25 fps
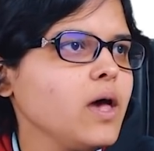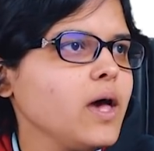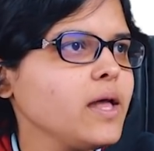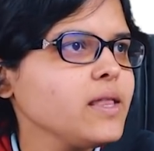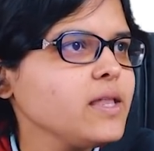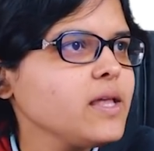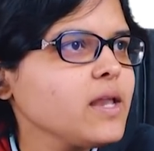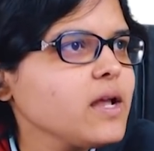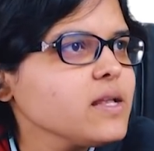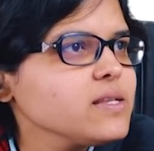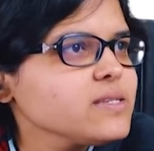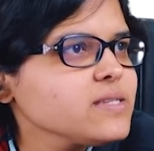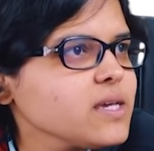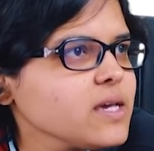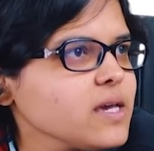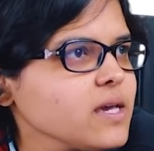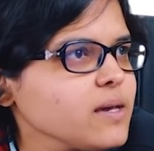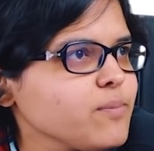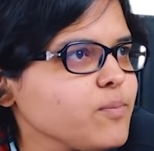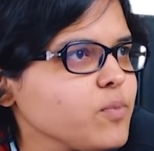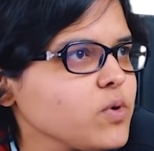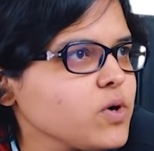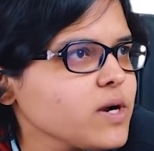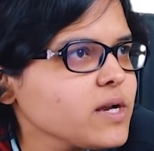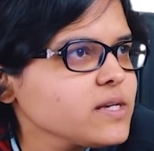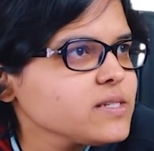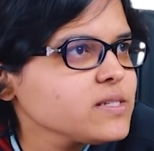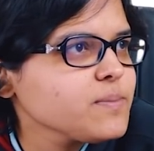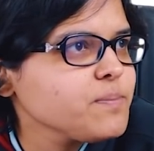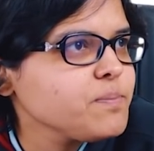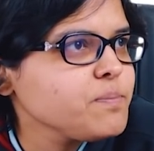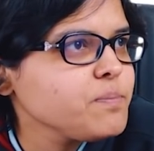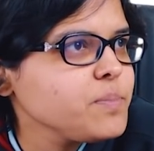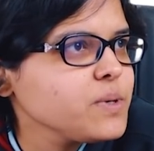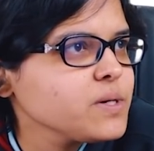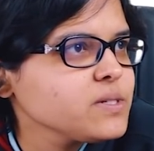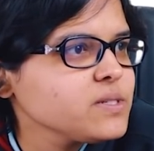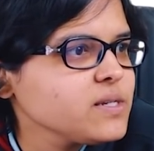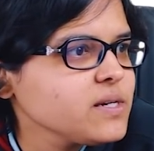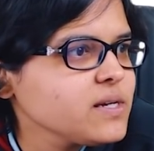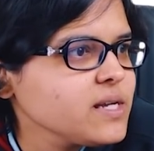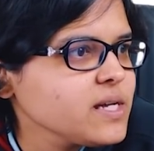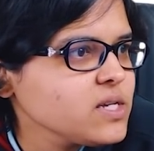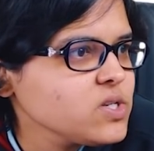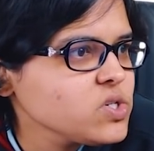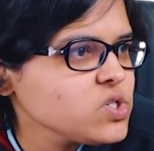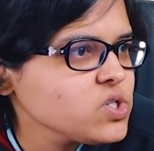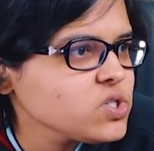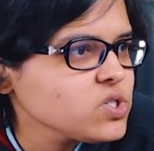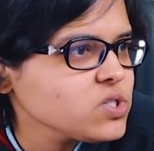and then I'll say put it as a
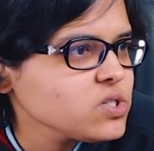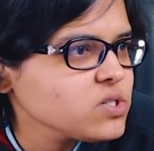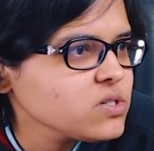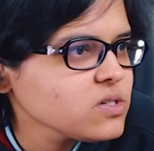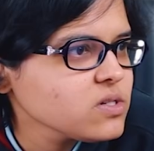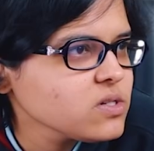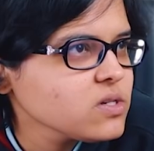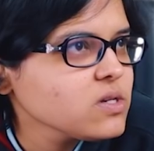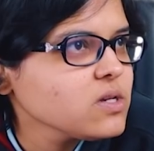percentage.